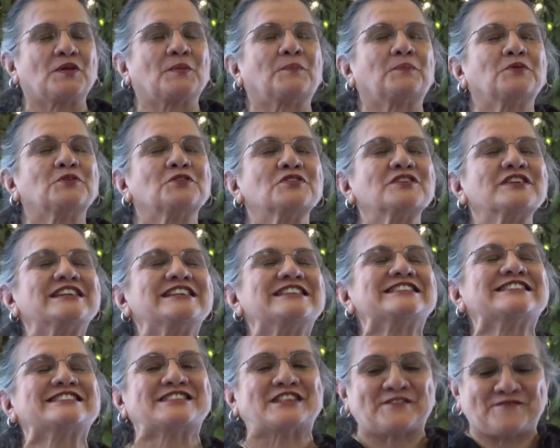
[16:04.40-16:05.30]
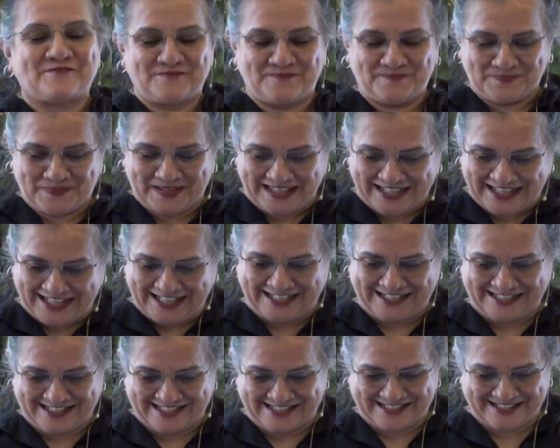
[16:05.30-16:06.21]
the Prince of
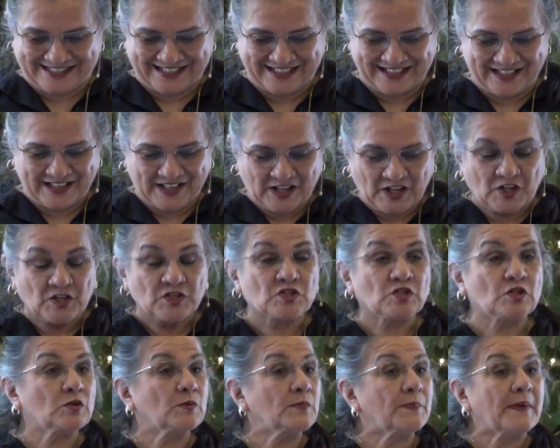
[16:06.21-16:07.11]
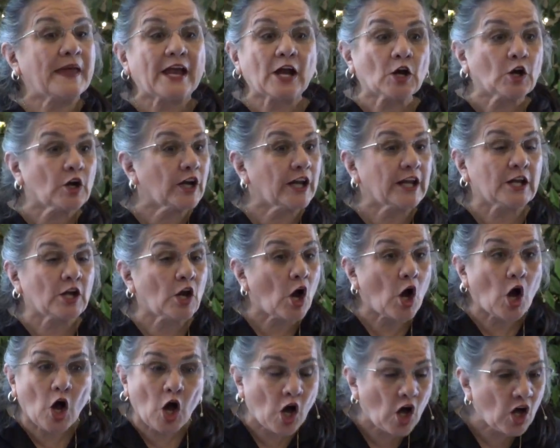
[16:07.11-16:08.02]
Peace, to bear
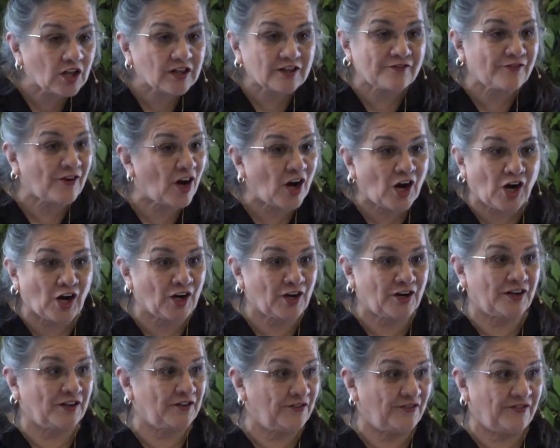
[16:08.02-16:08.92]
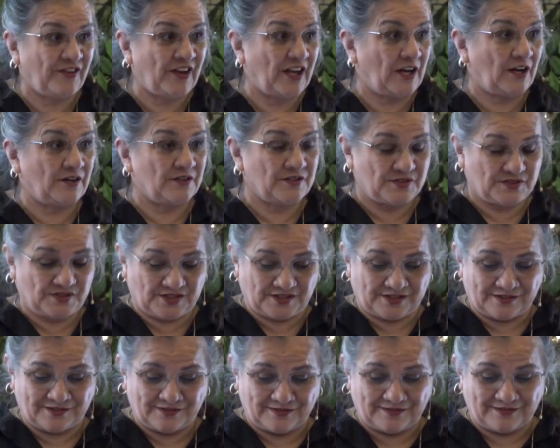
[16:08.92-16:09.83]
in all of our
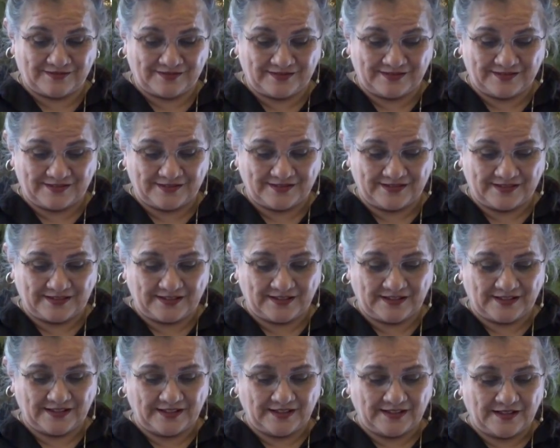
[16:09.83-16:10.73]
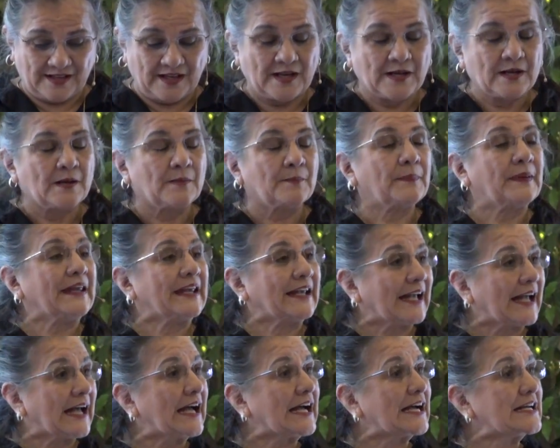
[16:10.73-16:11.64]
affairs.
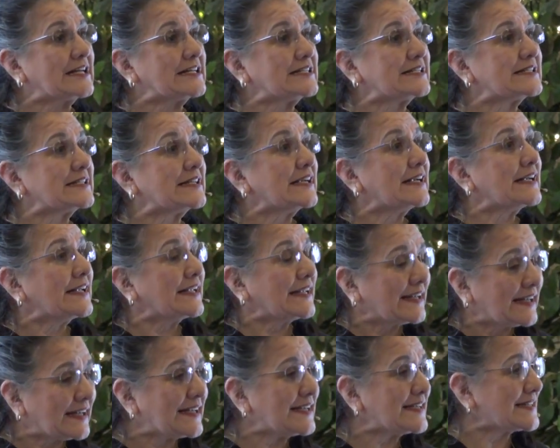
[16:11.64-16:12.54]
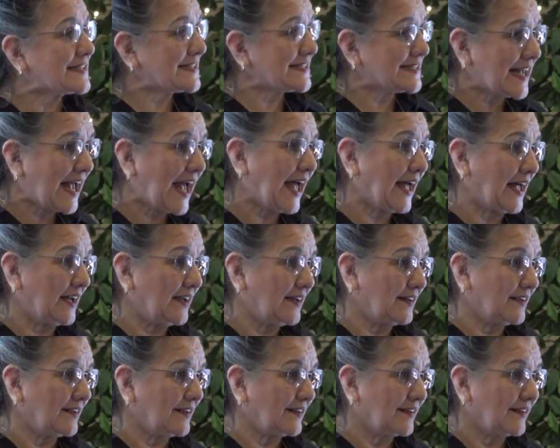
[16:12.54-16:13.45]
Because he said,